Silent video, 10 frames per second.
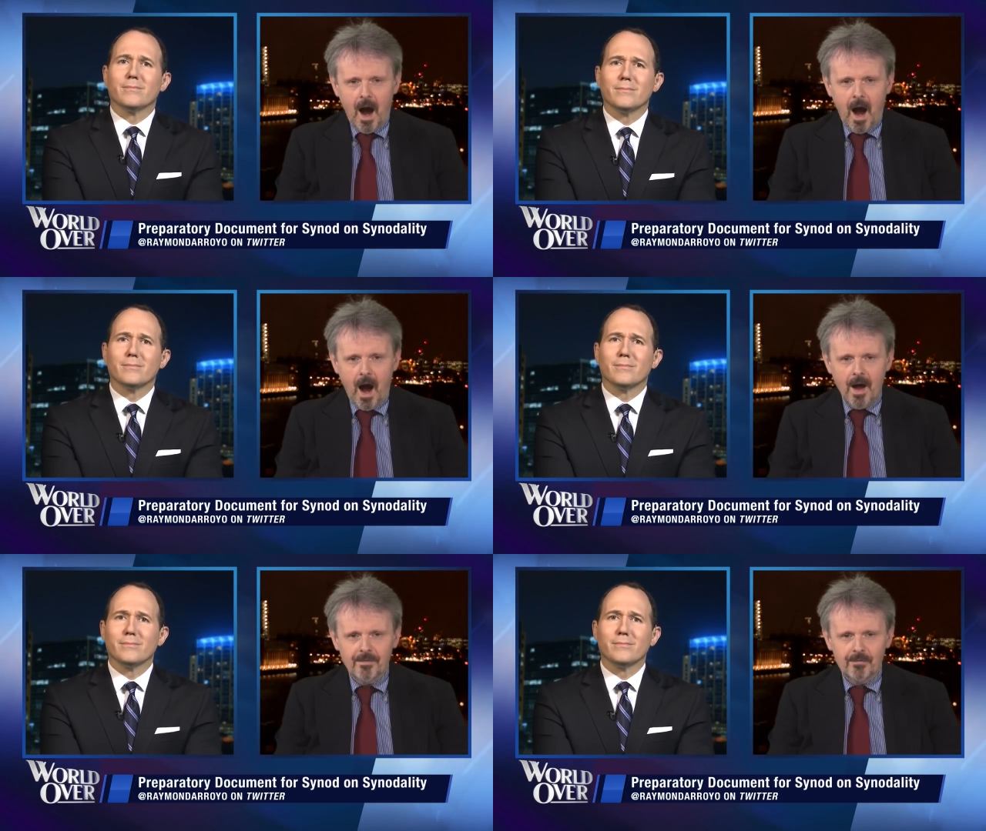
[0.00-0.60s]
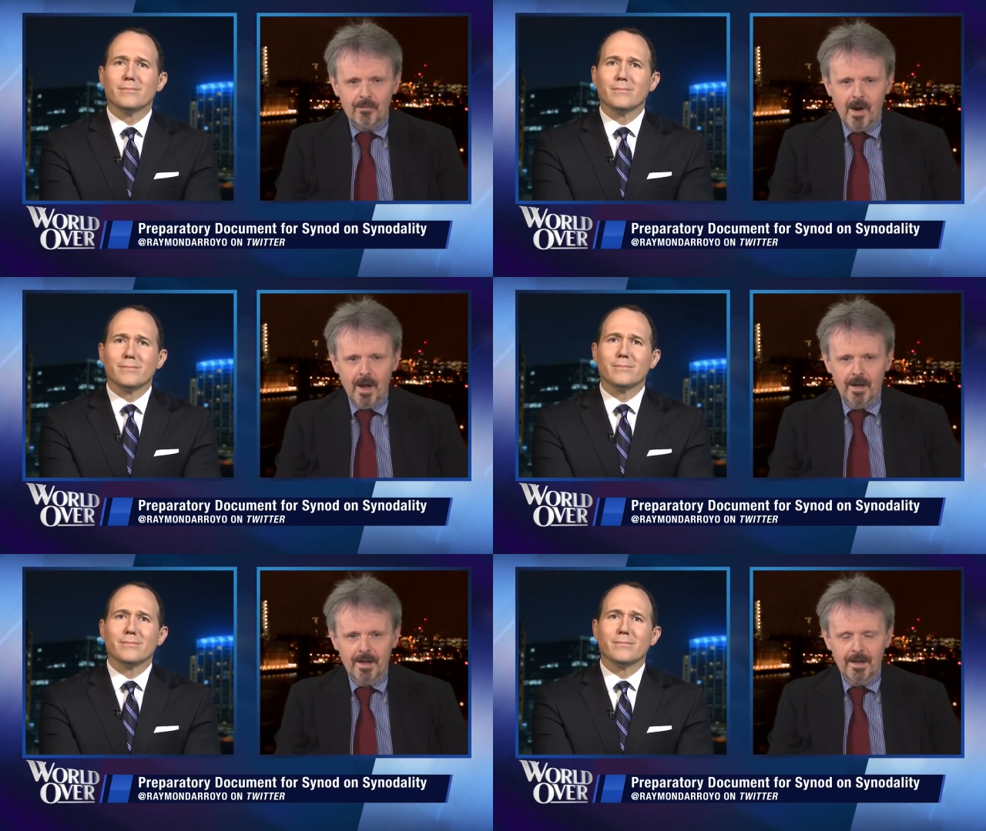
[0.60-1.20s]
Speaker 1: I've
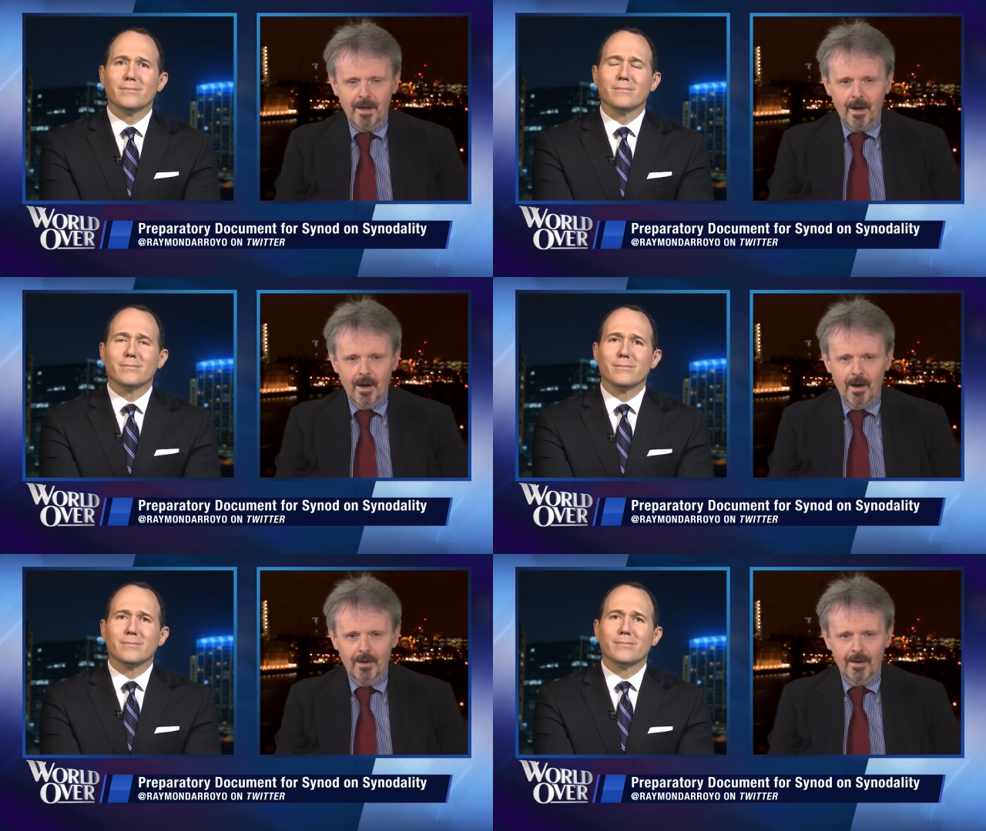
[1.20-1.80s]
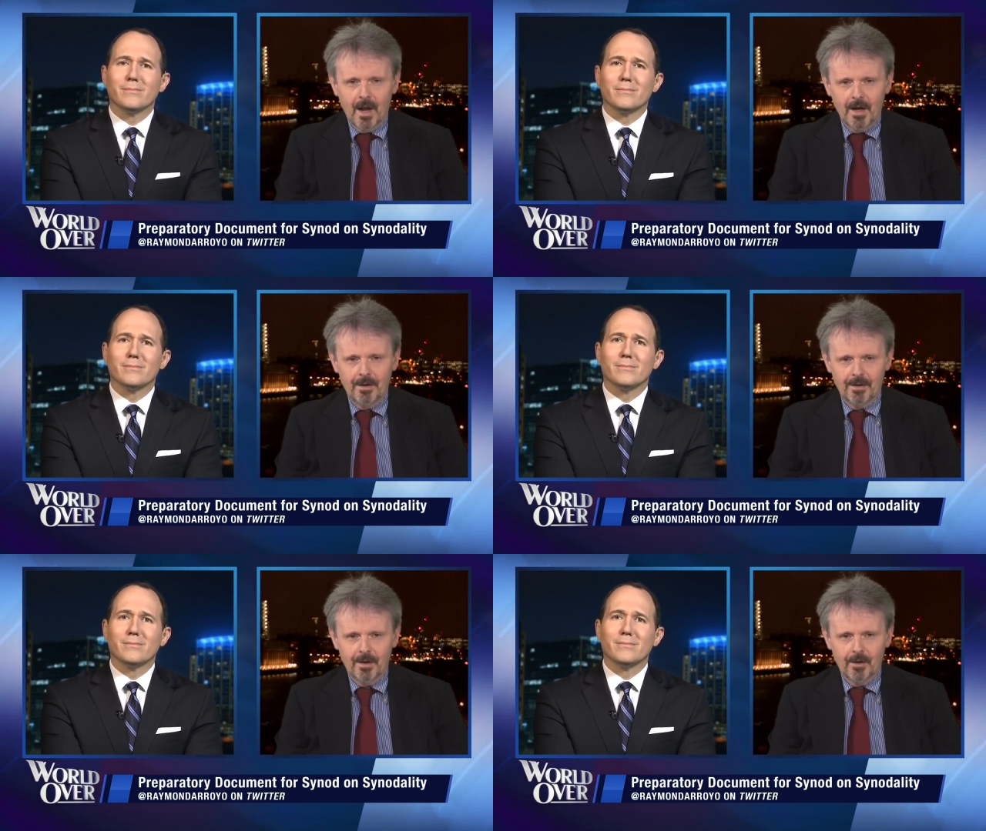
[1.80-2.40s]
rarely heard
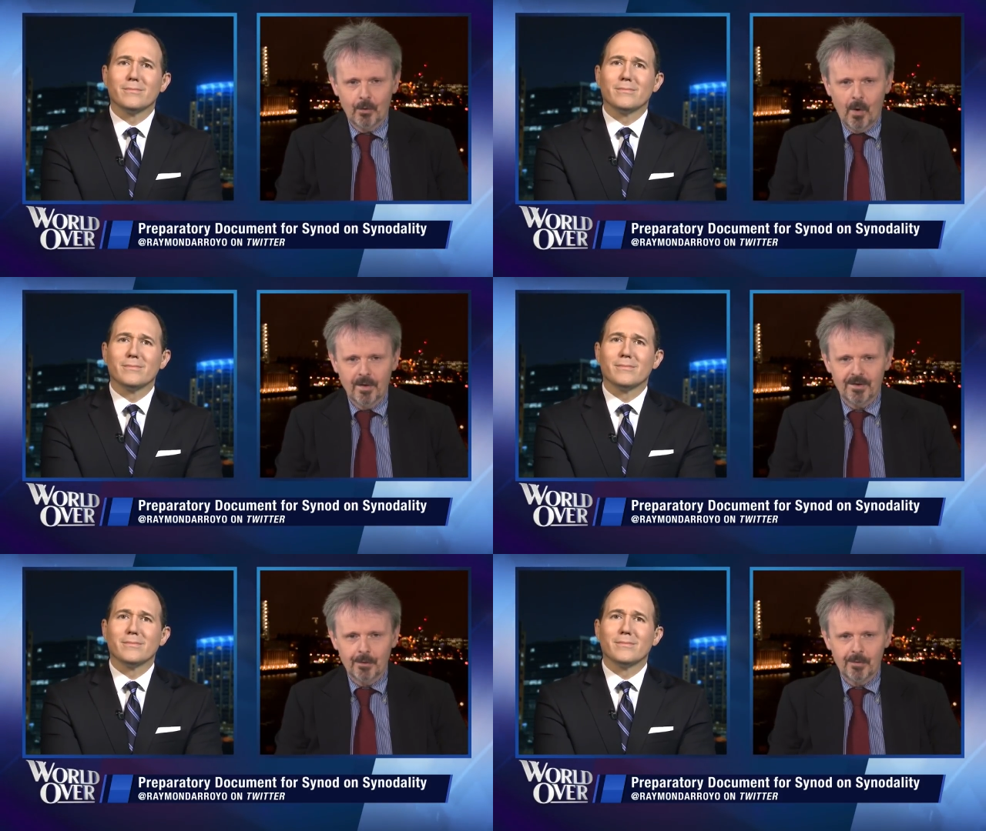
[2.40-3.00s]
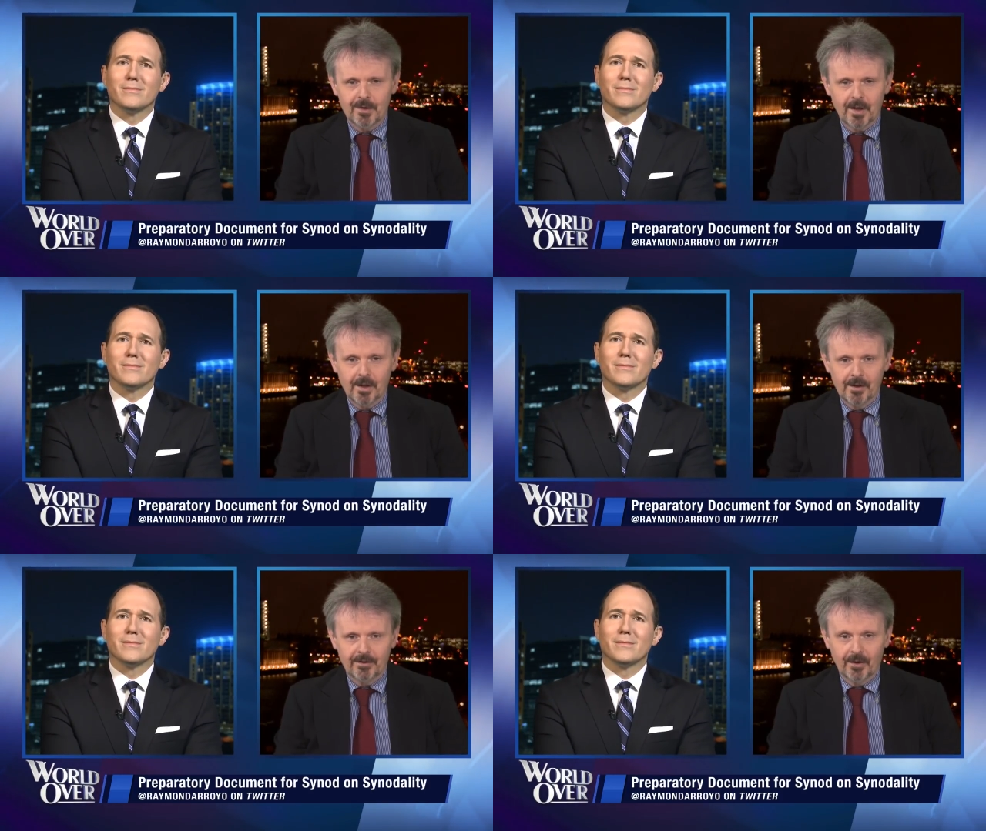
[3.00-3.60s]
anything quite so
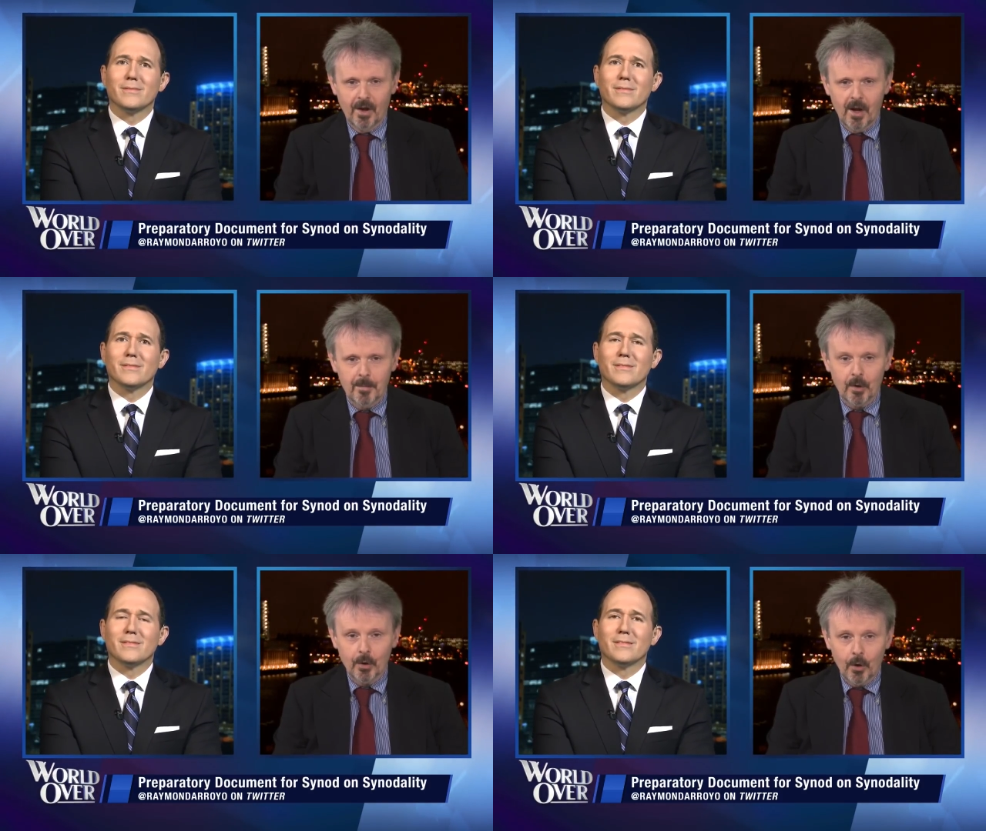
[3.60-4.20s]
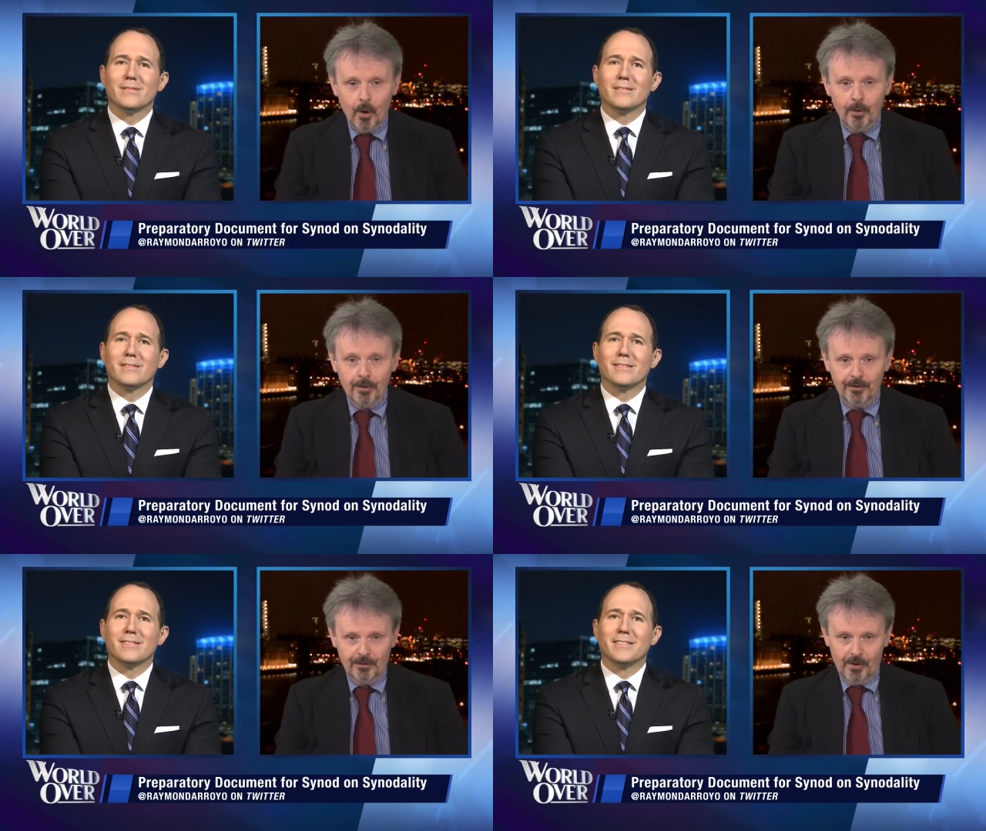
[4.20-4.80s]
ridiculous, and I am a
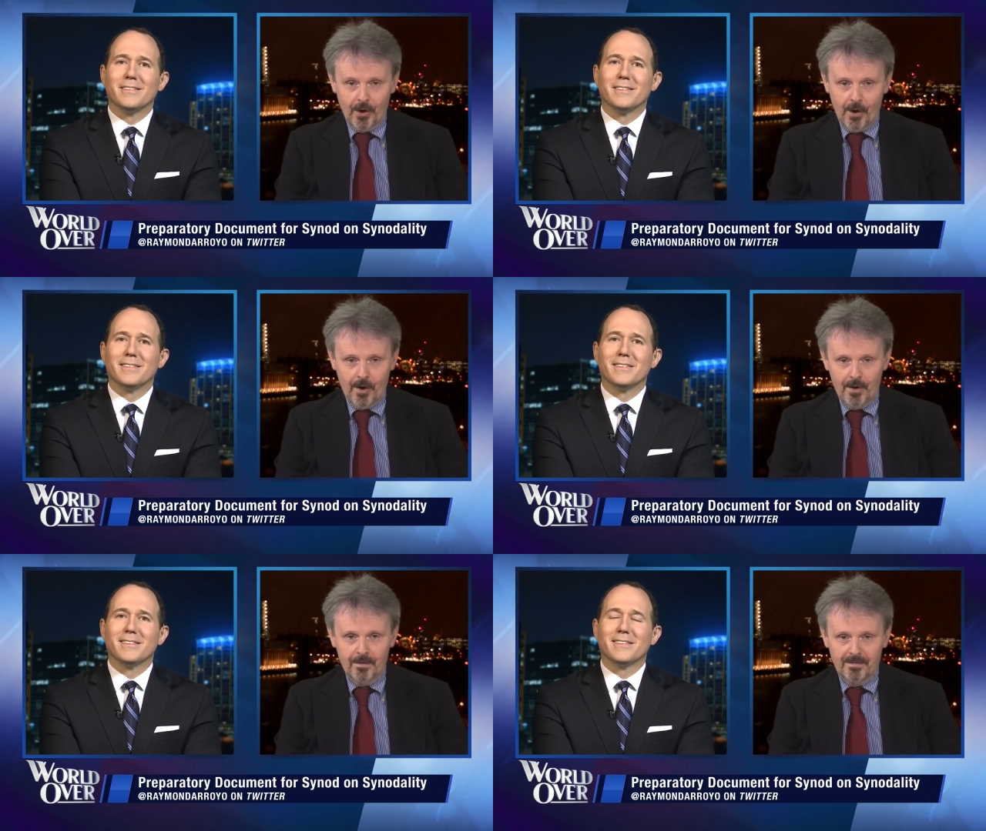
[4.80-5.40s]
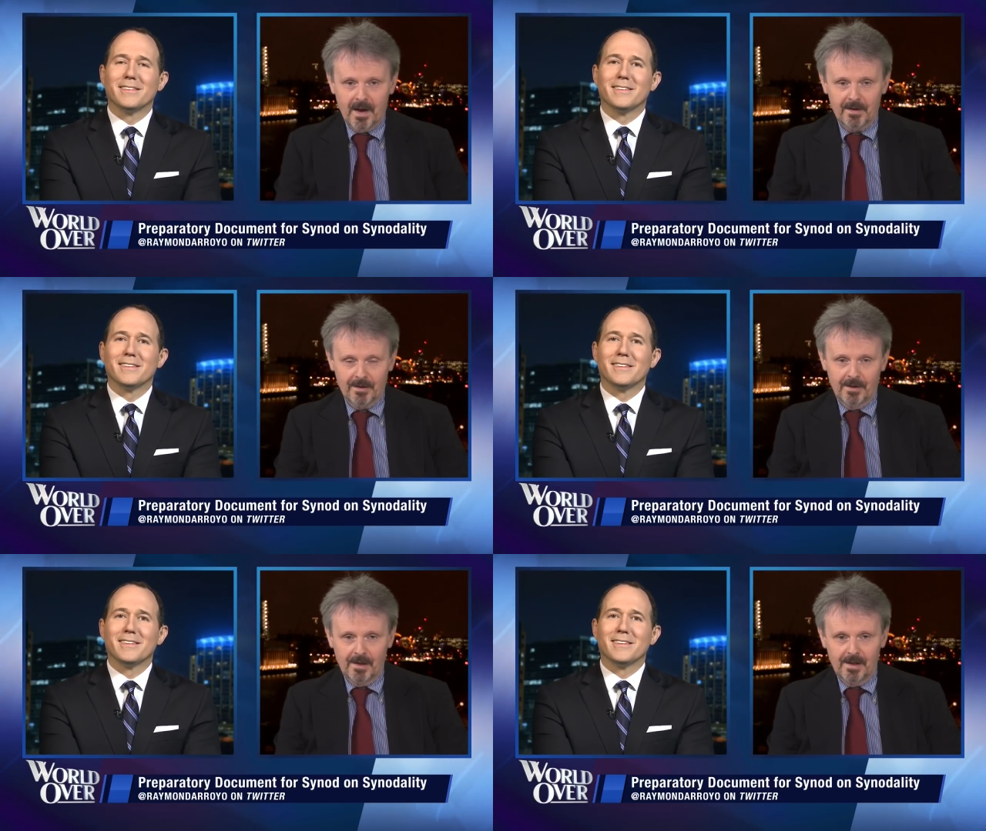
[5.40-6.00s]
connoisseur of
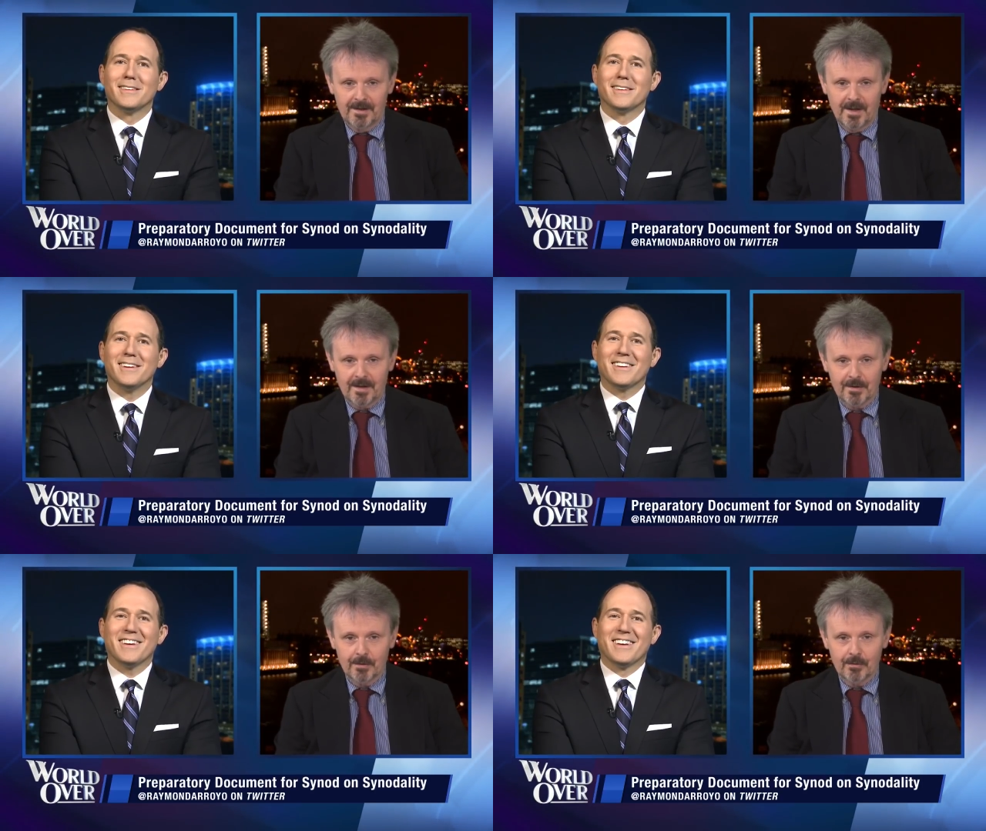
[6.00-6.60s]
Vatican ecclesiastical